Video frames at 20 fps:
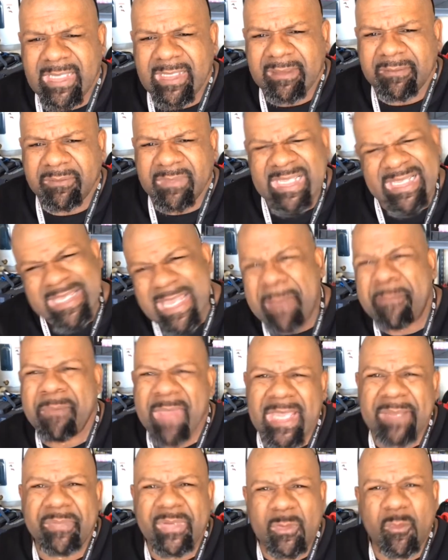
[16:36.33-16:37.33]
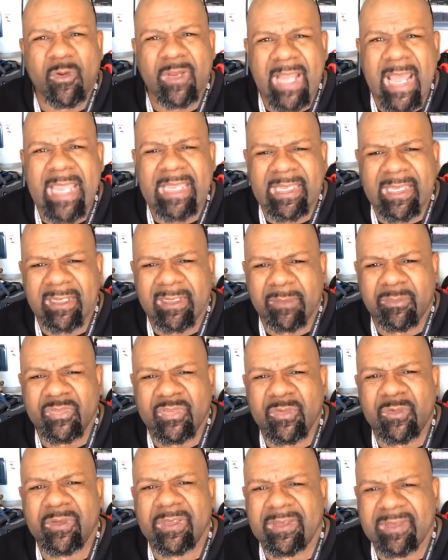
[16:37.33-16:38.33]
And that may be what I end up
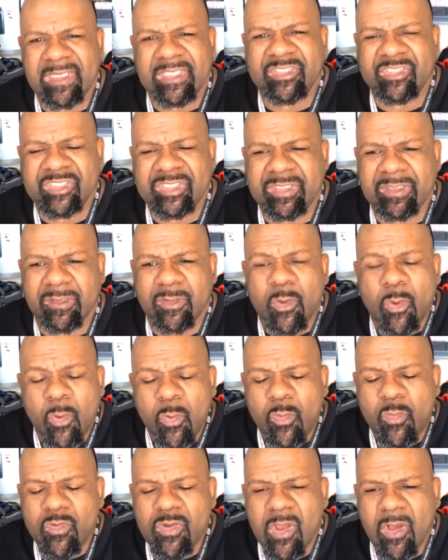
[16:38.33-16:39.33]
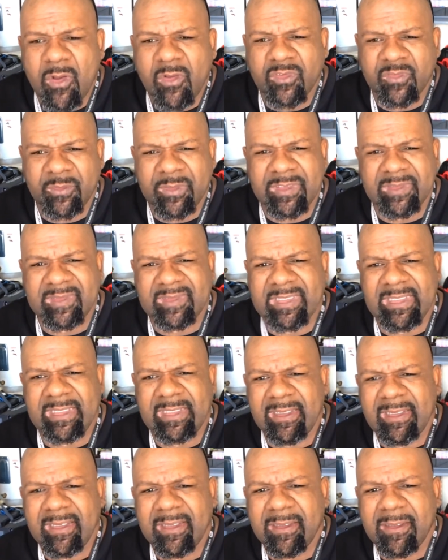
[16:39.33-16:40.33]
doing this year. Who knows? We'll
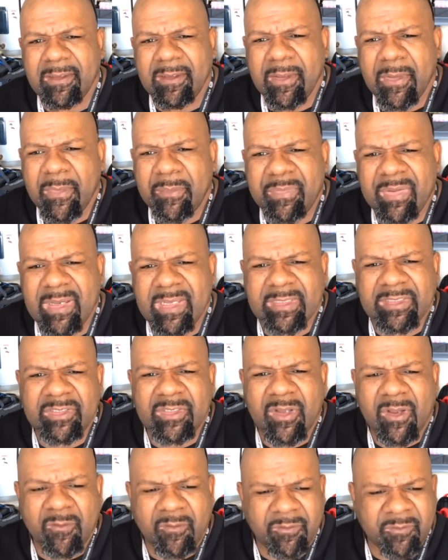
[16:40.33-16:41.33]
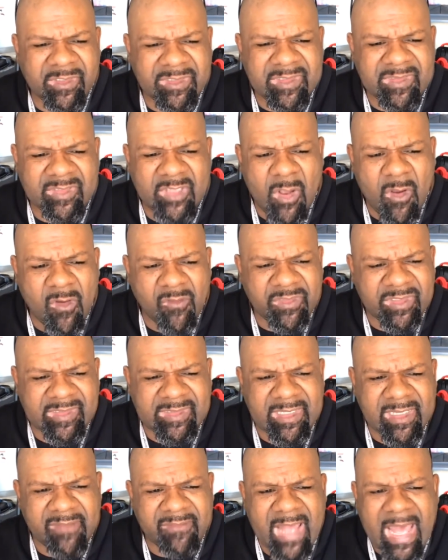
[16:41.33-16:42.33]
see. But with this COVID
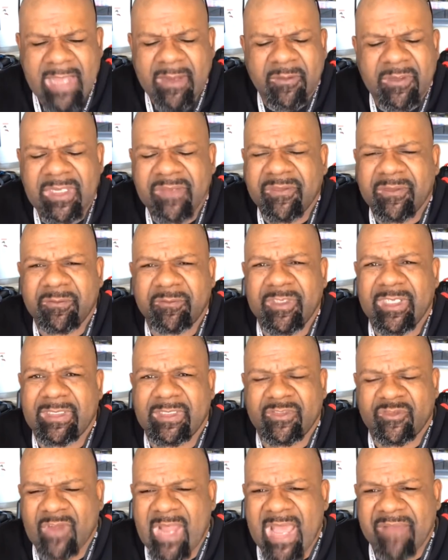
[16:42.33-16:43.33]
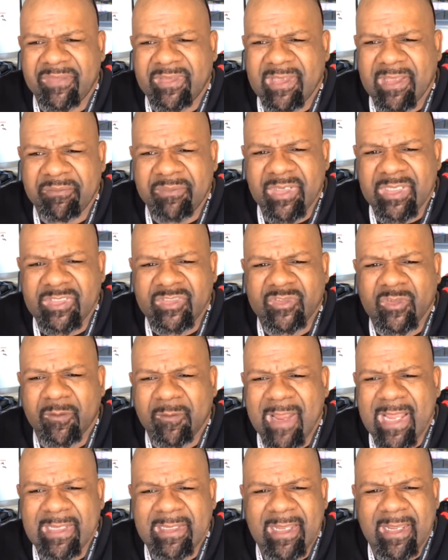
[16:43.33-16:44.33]
stuff, I don't even really drive it that much. So
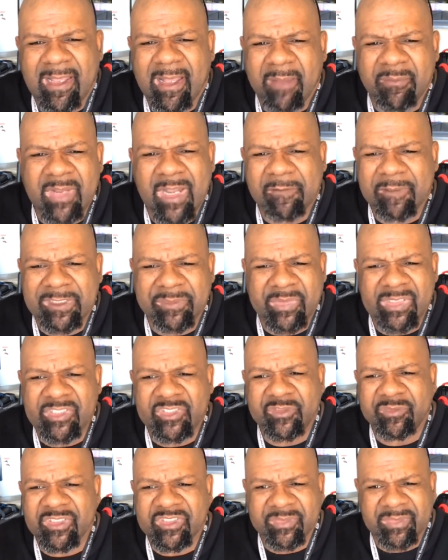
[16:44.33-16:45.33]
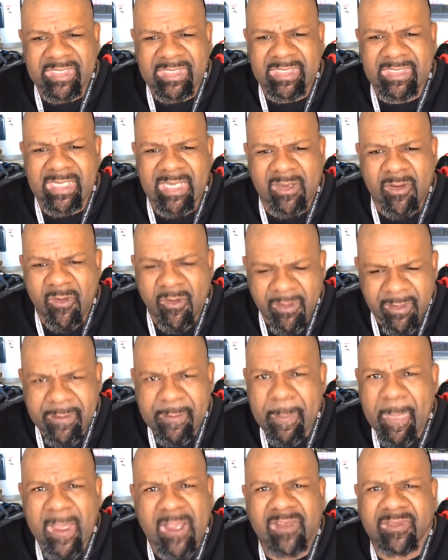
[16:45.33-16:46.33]
right now, I'm not really putting too much money in that car
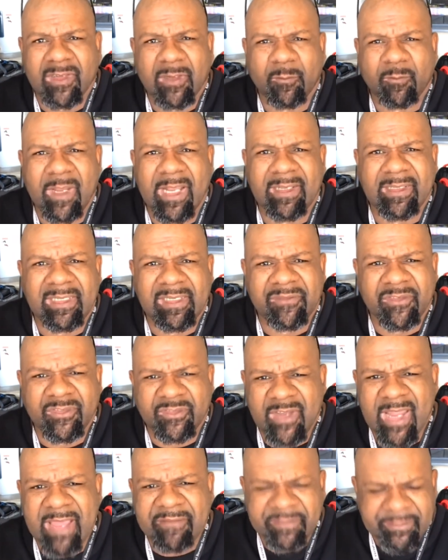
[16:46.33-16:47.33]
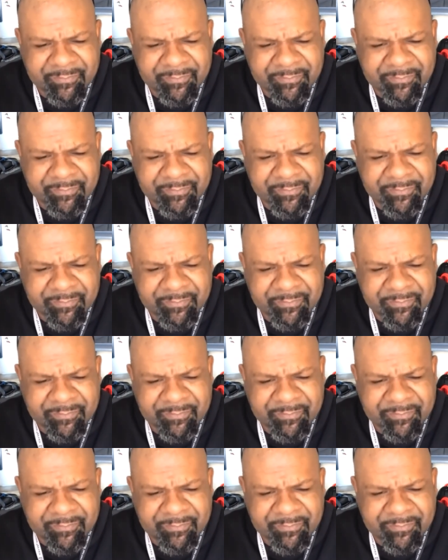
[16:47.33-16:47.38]
because I rarely even drive it.